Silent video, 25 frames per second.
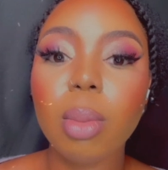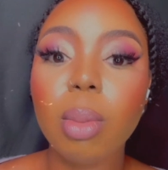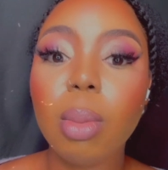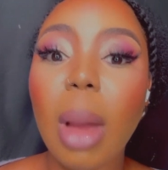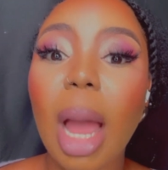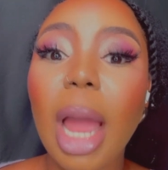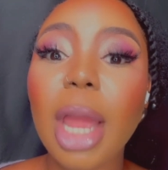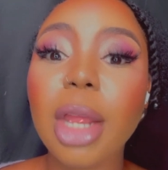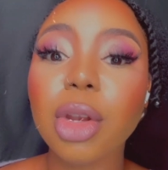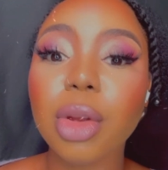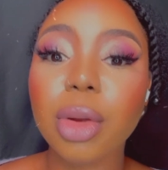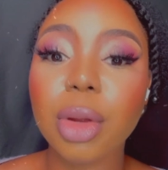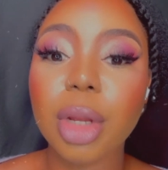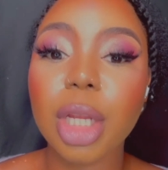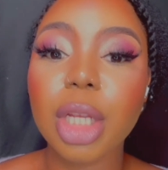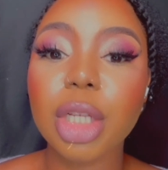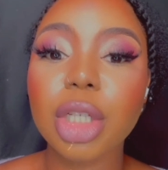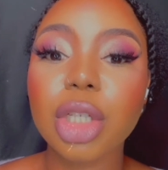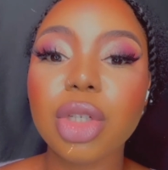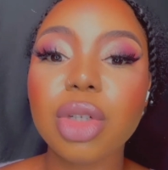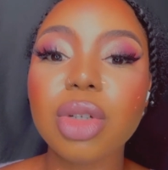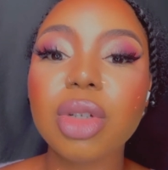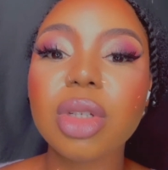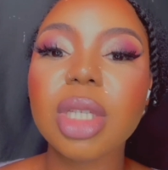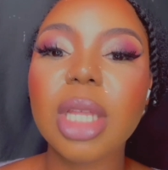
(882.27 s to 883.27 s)
minor
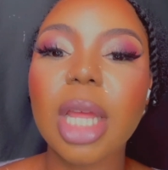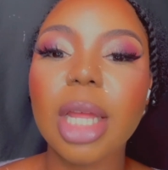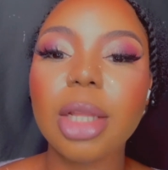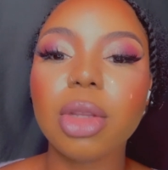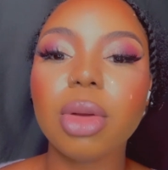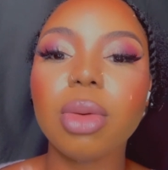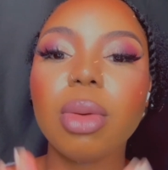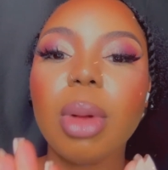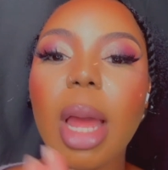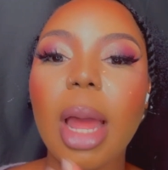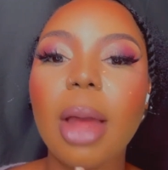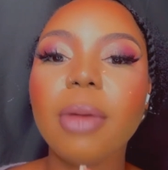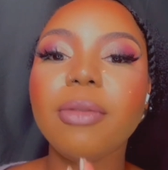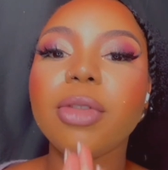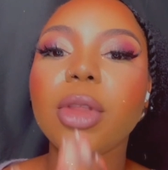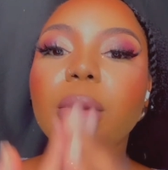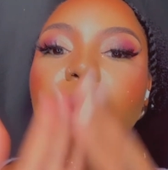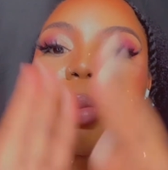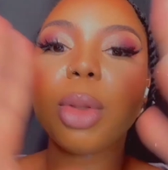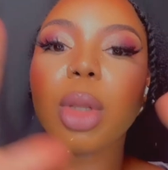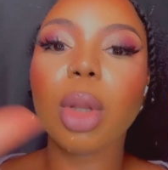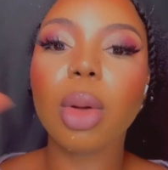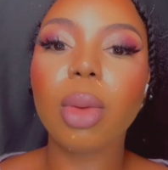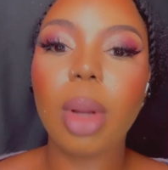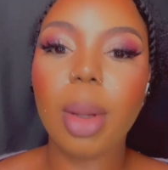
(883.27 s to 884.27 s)
issues that don't have to
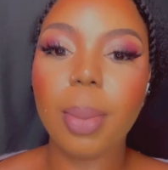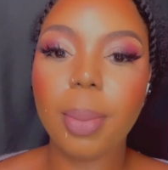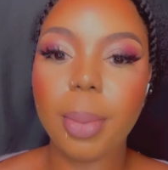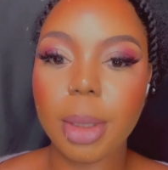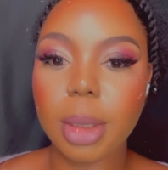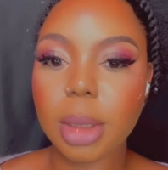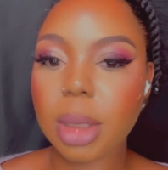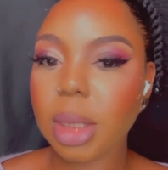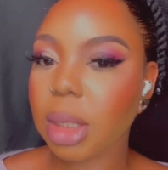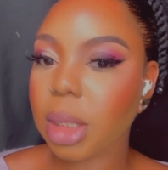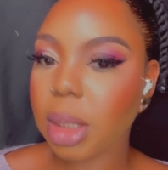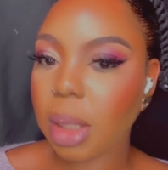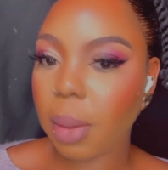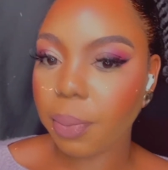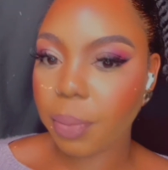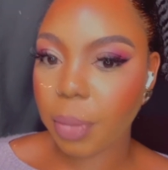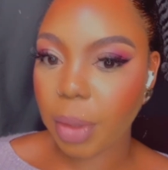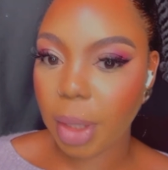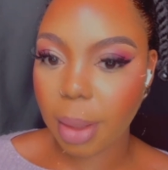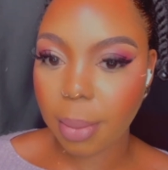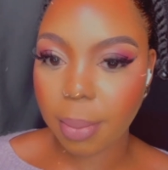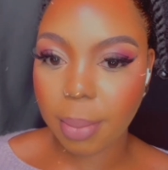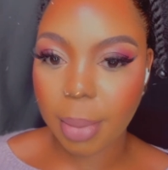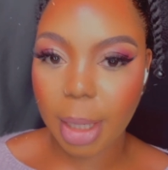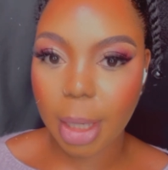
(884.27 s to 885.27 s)
blow up into
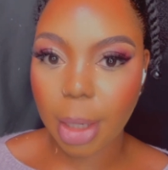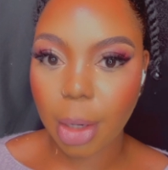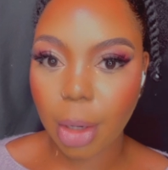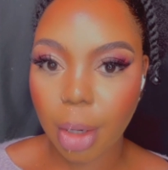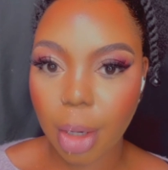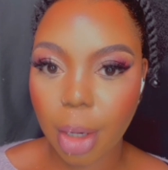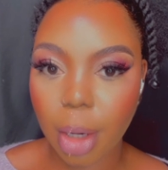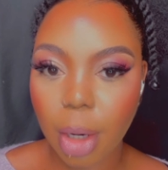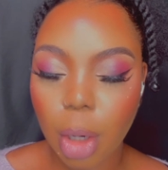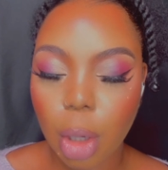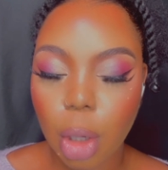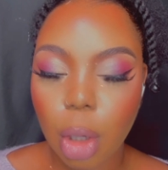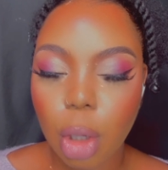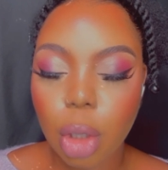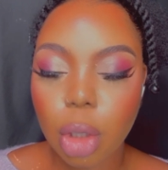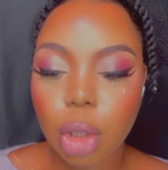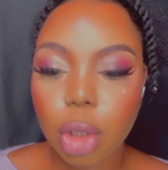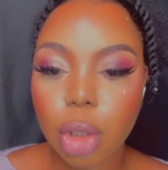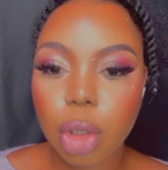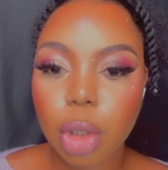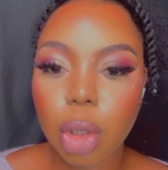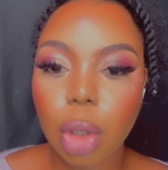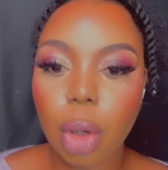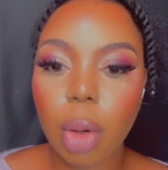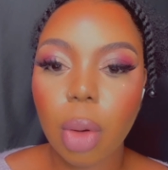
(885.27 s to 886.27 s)
something bigger
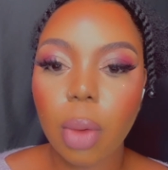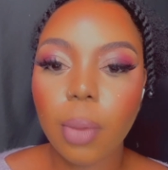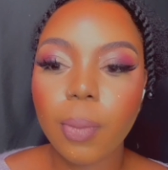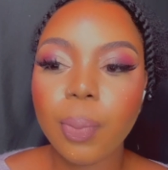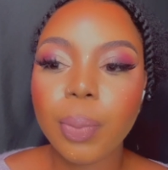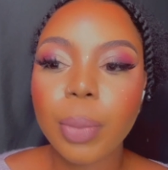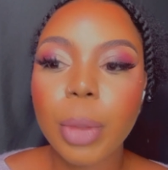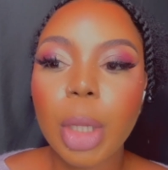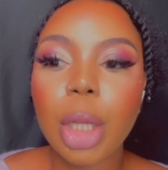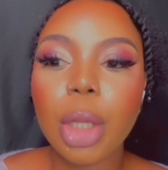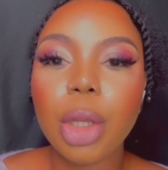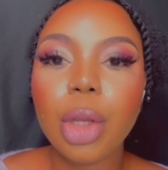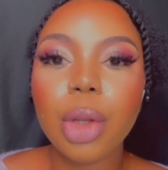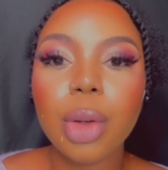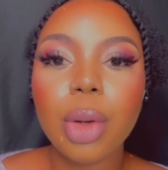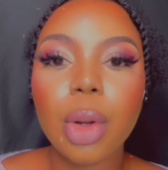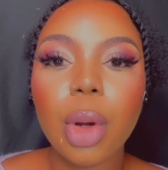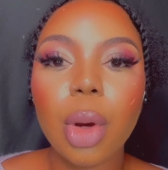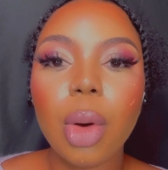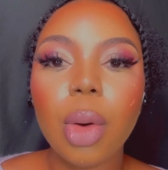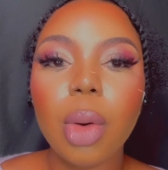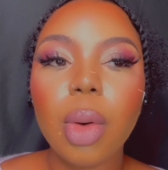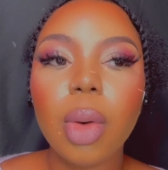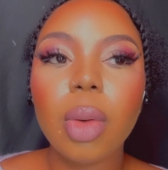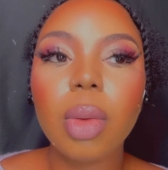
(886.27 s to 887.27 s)
so you
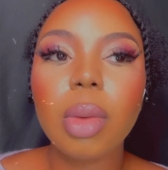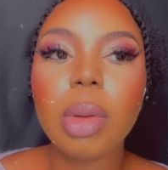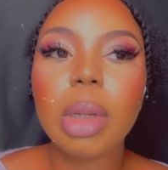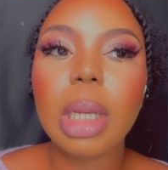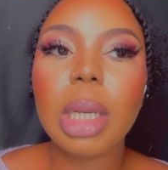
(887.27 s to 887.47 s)
know